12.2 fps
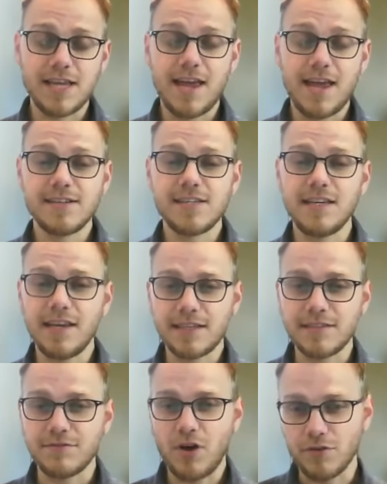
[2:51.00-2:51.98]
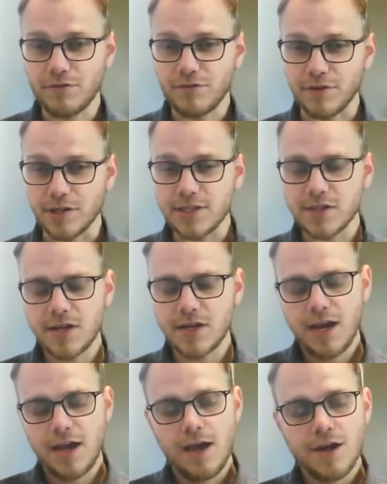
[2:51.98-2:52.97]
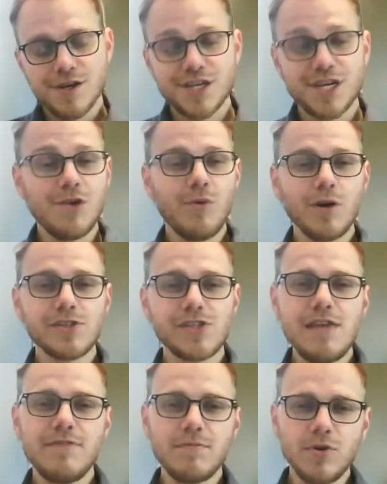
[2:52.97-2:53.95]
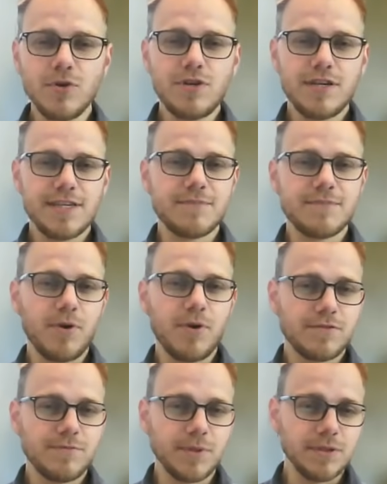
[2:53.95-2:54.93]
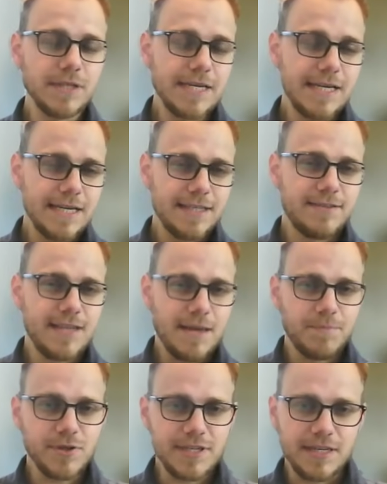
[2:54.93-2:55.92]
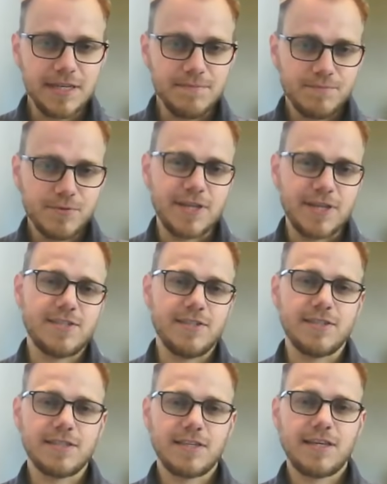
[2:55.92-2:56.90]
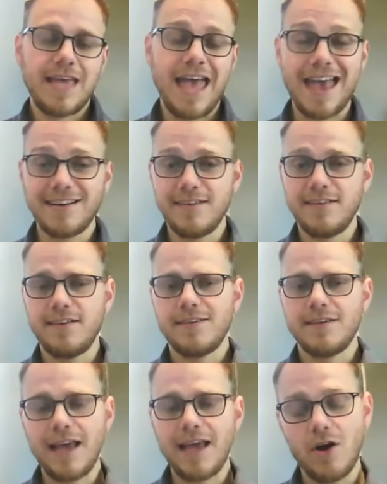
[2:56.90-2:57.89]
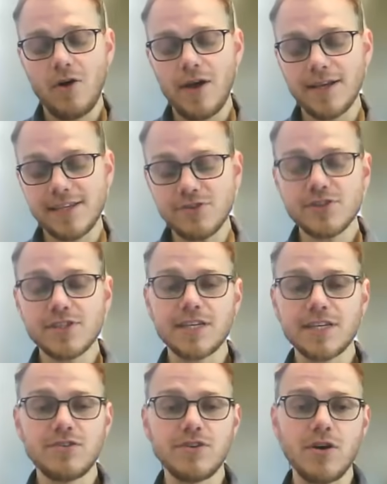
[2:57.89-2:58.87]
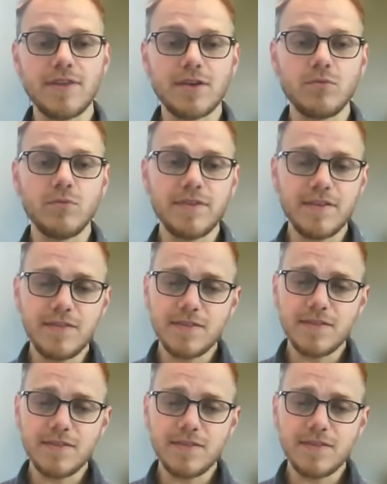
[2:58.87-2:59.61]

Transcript: ANC elective conference, she was even mooted as a possible deputy president candidate. Now, it's interesting to know that within the